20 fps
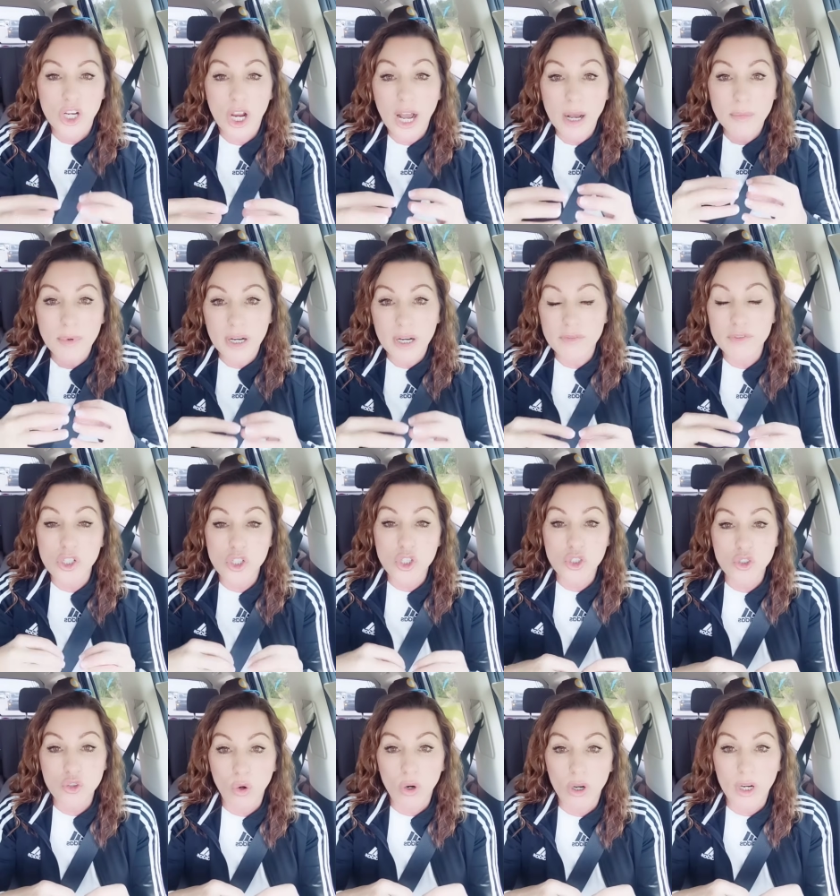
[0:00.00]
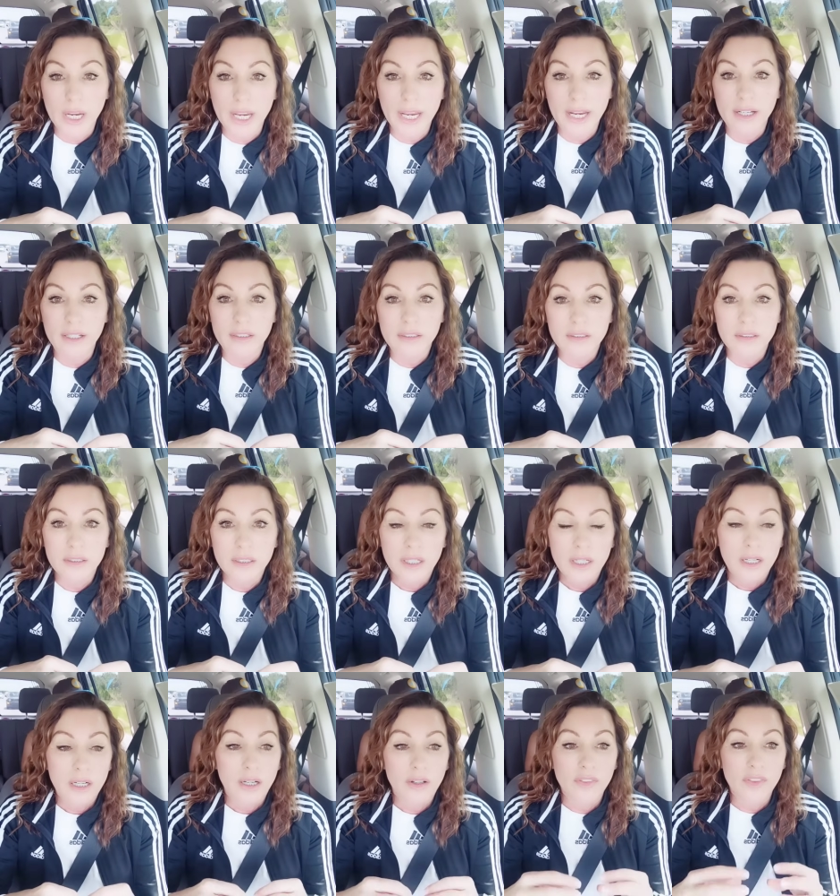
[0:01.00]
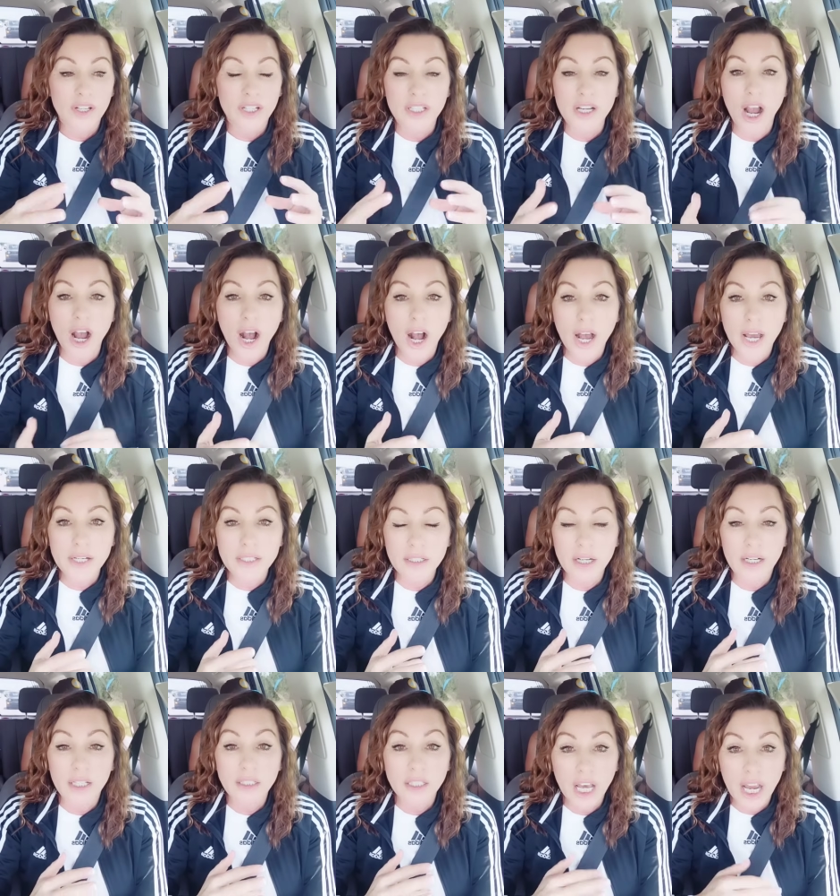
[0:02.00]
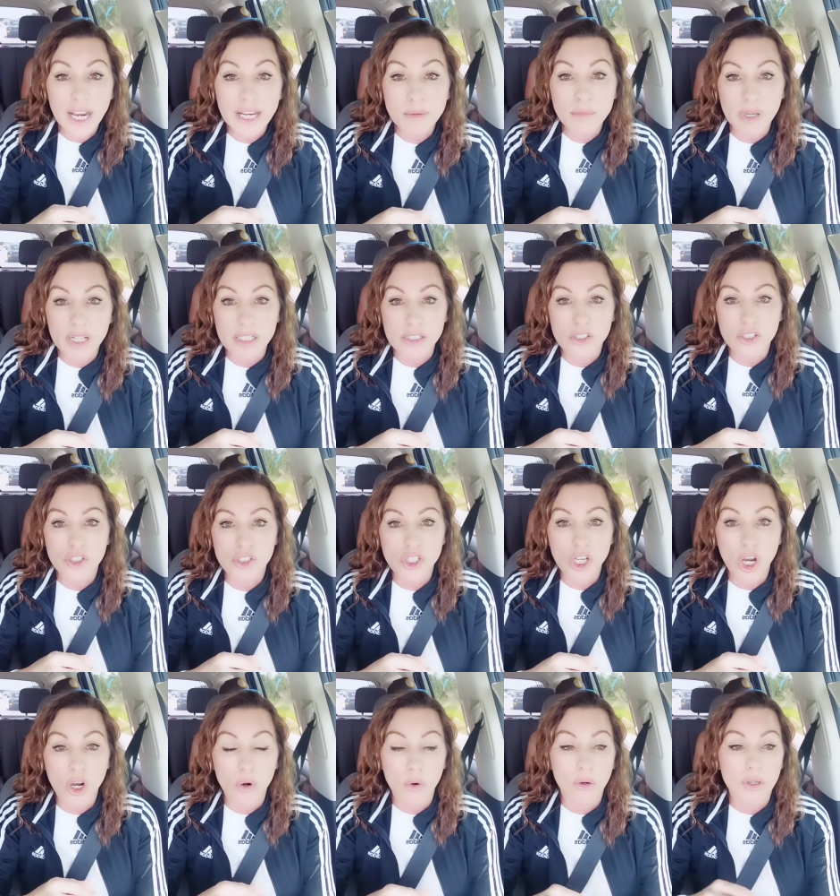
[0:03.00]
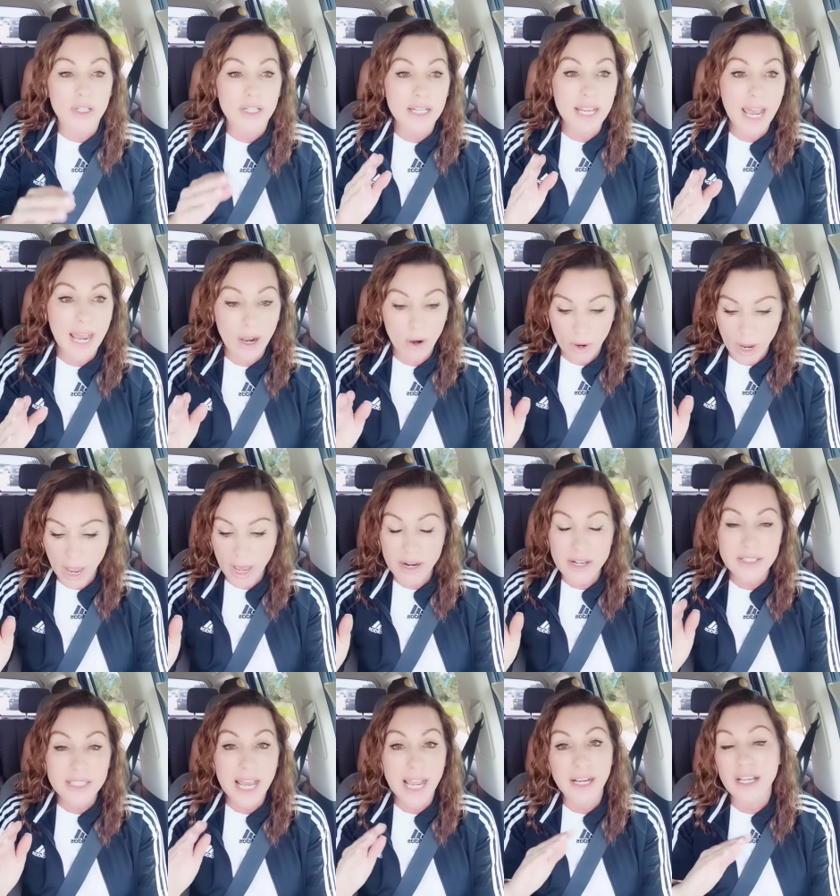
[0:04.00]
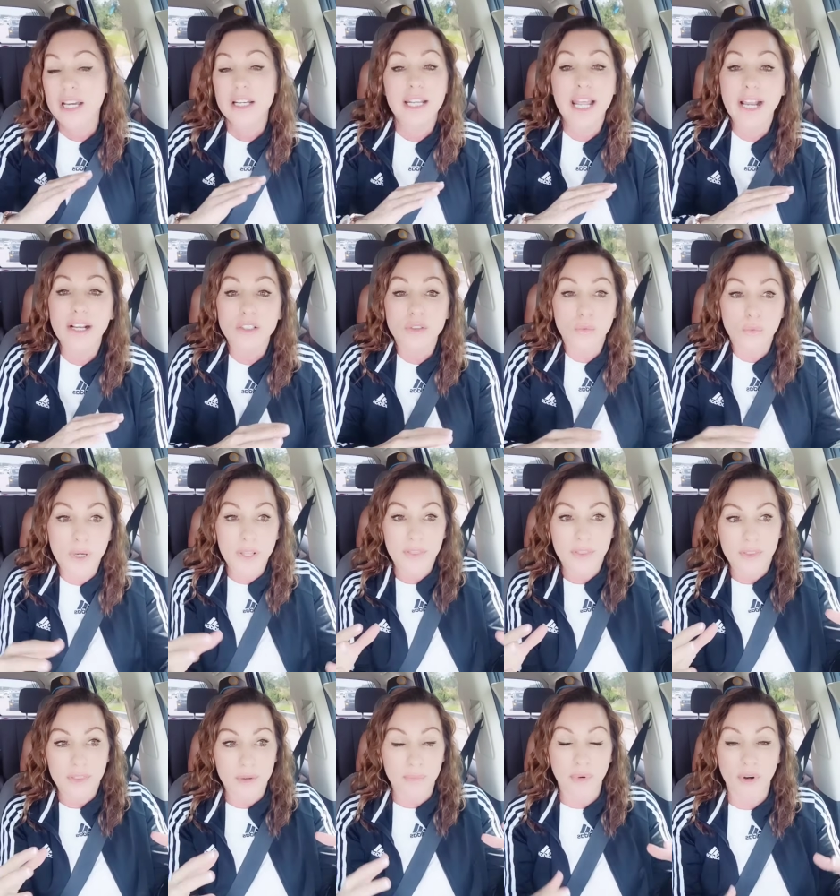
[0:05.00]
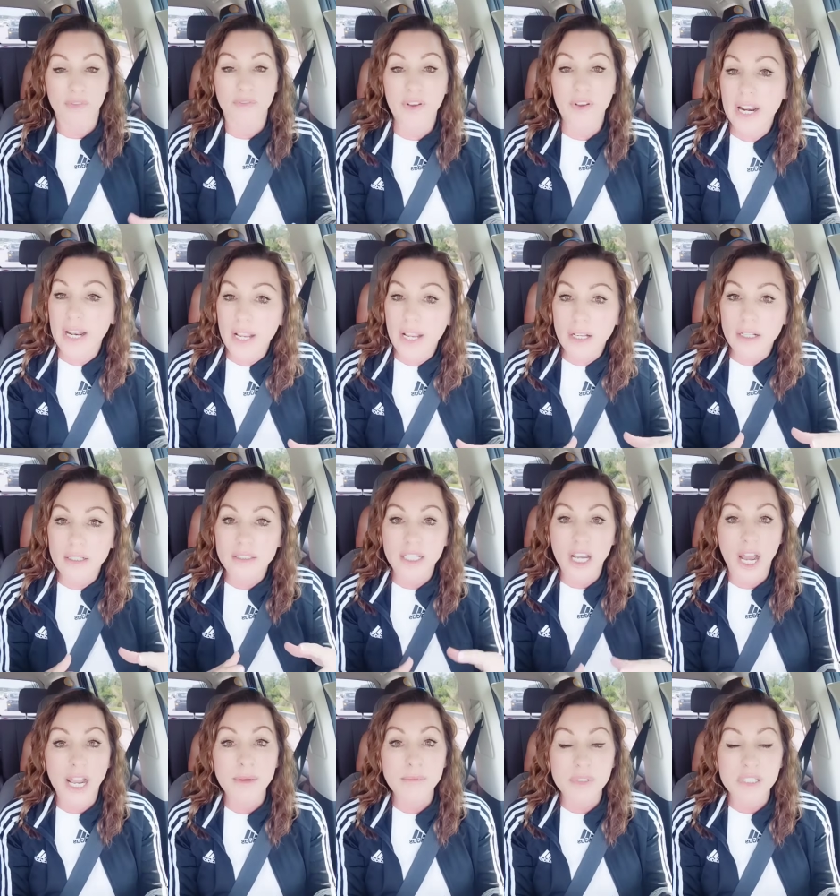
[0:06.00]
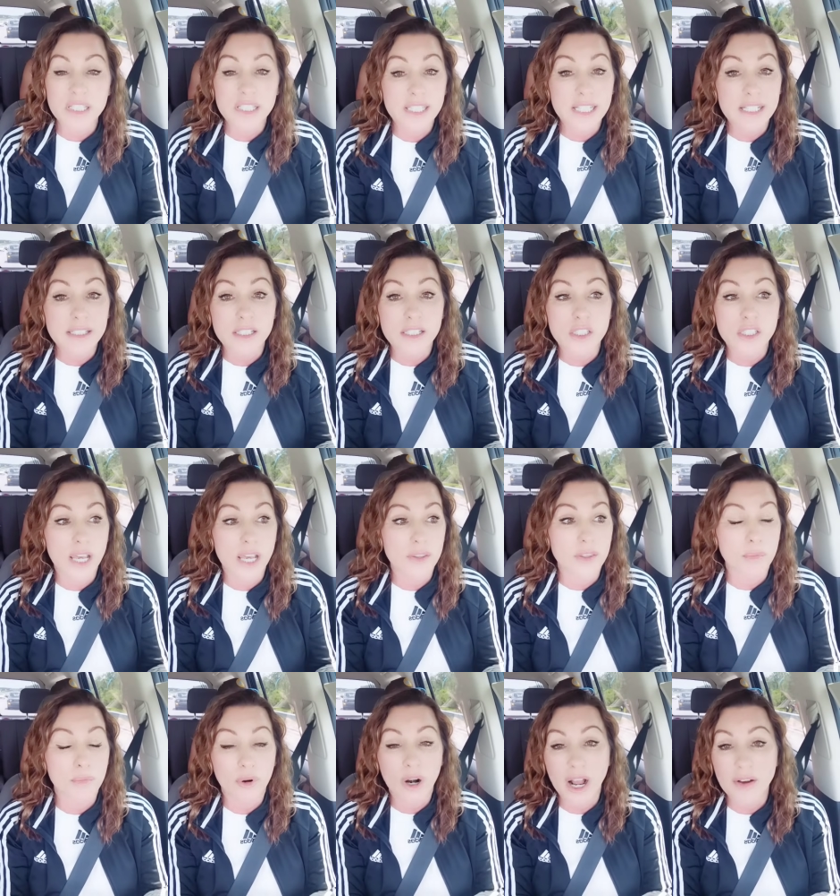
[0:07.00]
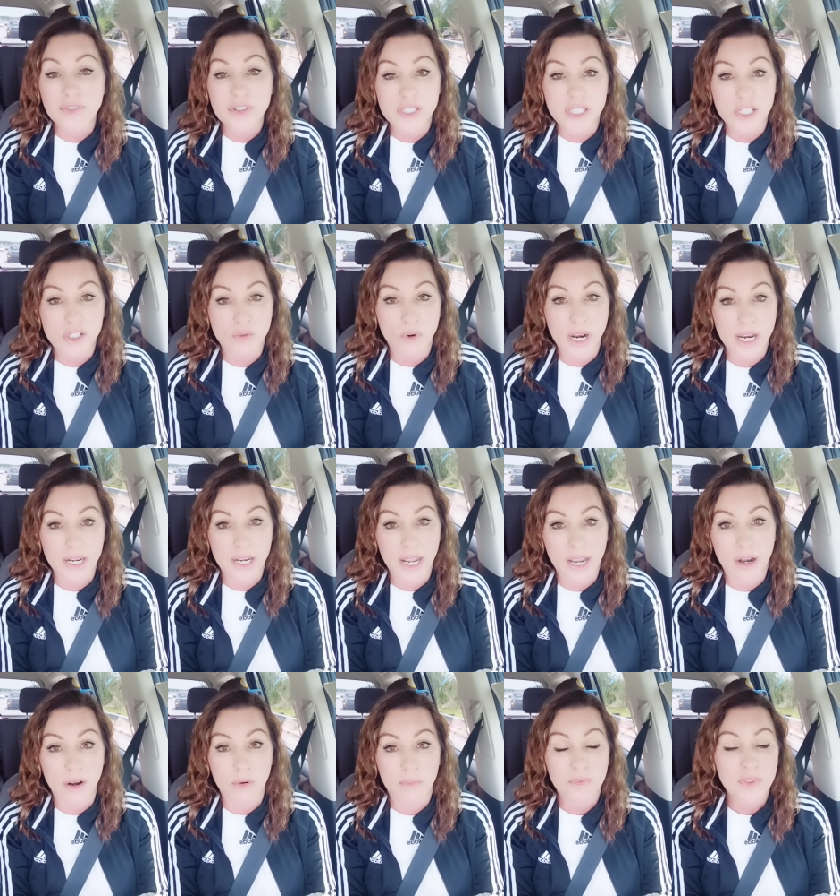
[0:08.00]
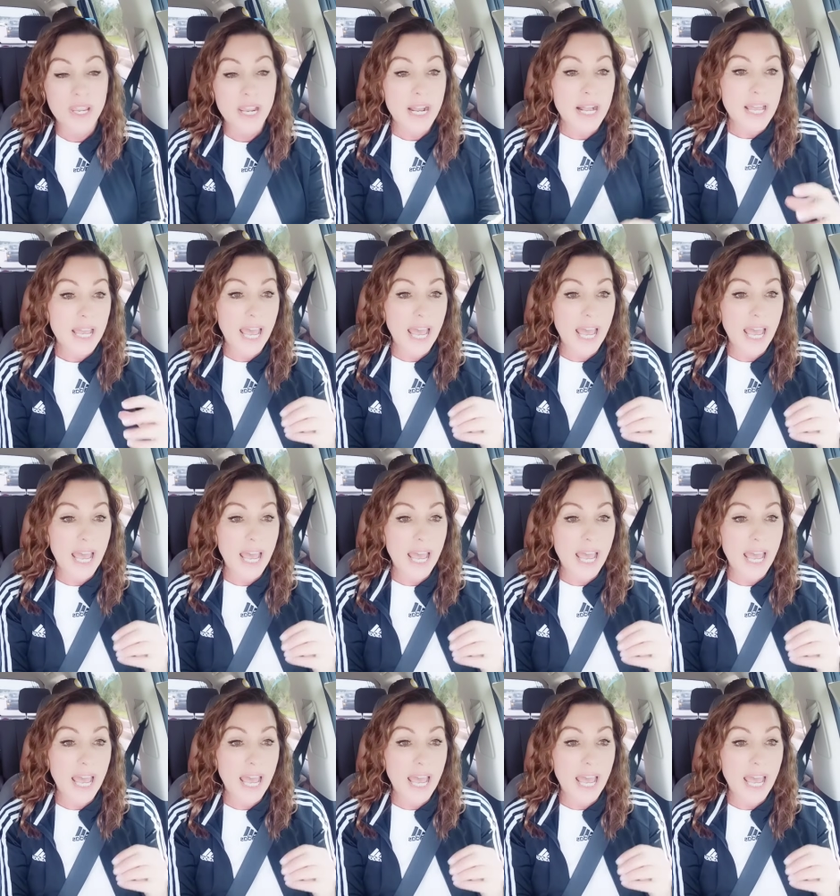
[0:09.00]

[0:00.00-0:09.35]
The job of destroying God alignment. So now, how does that connect with the prophetic times and seasons and the prophecies right now?